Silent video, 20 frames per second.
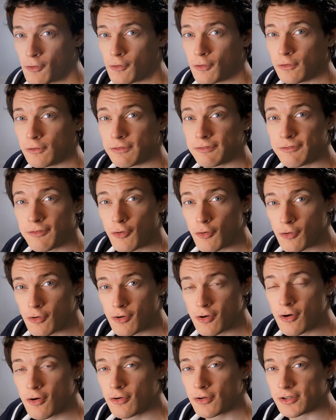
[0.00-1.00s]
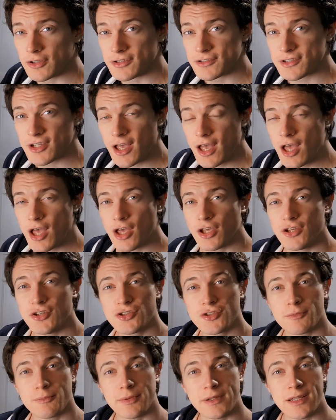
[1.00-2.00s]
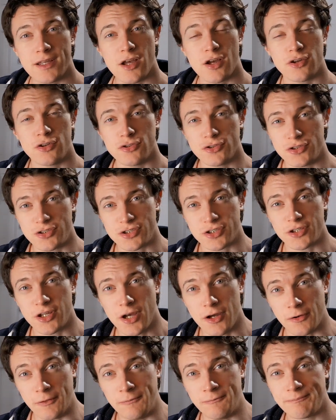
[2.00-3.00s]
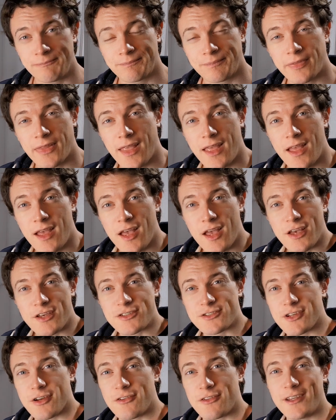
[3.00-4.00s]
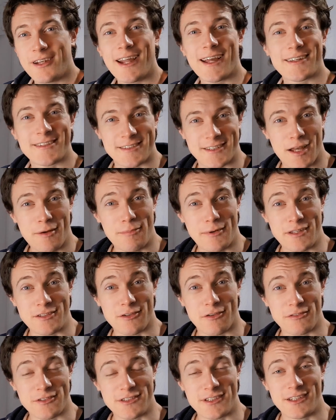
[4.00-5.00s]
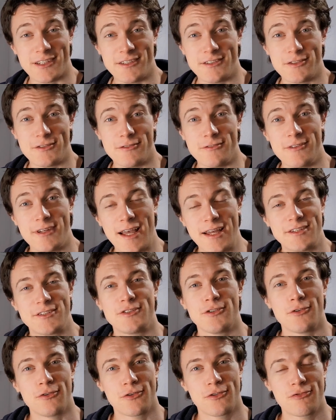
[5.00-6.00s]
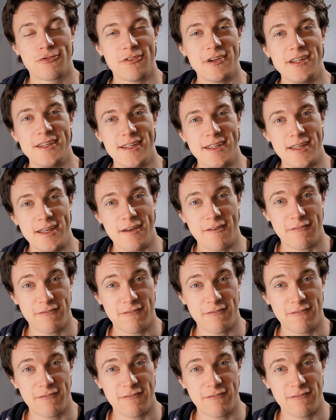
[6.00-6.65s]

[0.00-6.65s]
all four corners, you should be good to go. So the next step is obviously to get your 3D